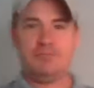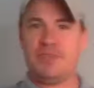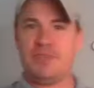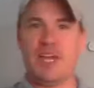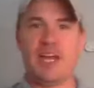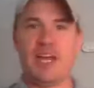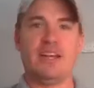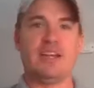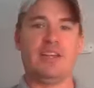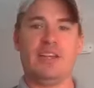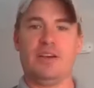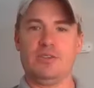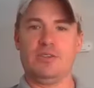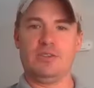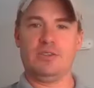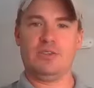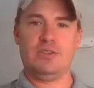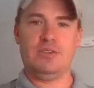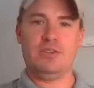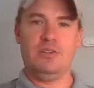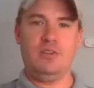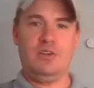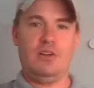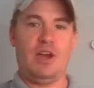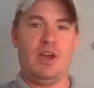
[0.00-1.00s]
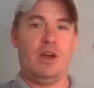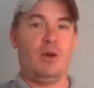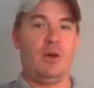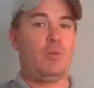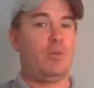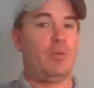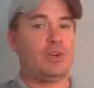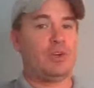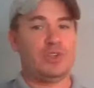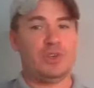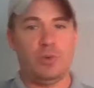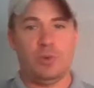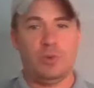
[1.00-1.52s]
10 years. I
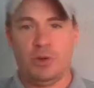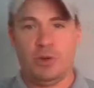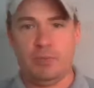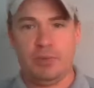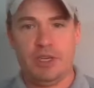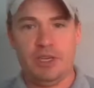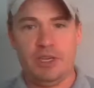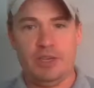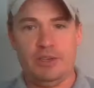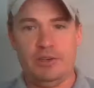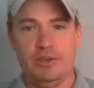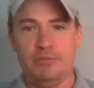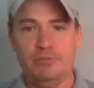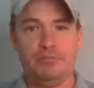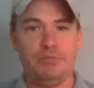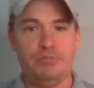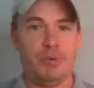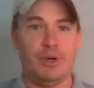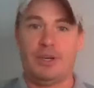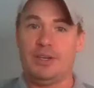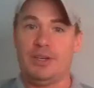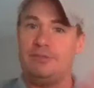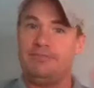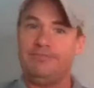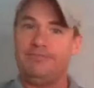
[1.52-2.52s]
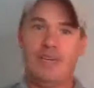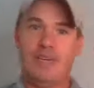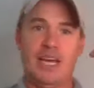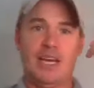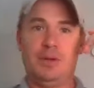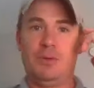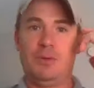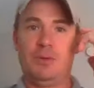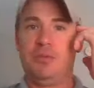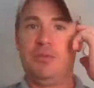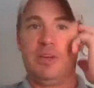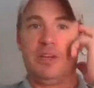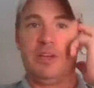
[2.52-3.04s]
wish it would be, but I
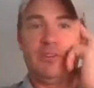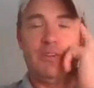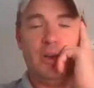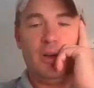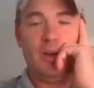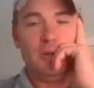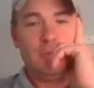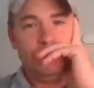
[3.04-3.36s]
don't think so.